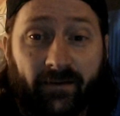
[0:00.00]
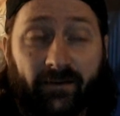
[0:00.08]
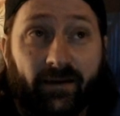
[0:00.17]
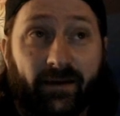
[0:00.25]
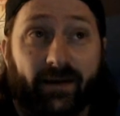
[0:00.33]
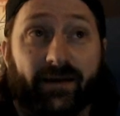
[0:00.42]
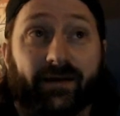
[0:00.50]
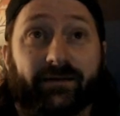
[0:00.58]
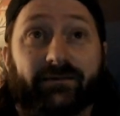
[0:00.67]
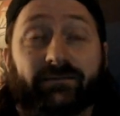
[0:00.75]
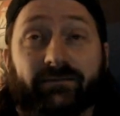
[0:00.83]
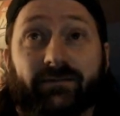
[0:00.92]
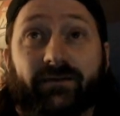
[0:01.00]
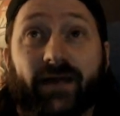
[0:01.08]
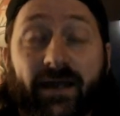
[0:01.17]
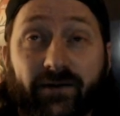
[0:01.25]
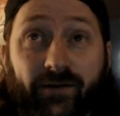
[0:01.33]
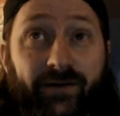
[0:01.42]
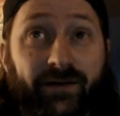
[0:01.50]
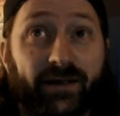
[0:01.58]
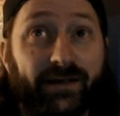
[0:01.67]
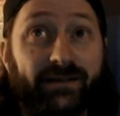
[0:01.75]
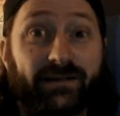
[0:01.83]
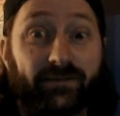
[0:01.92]
And thank
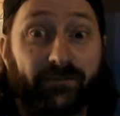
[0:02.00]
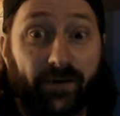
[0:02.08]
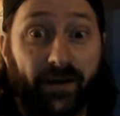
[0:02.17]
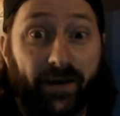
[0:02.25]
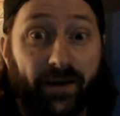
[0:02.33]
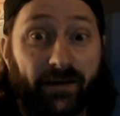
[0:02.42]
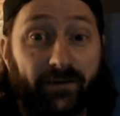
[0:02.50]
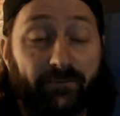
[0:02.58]
goodness, right?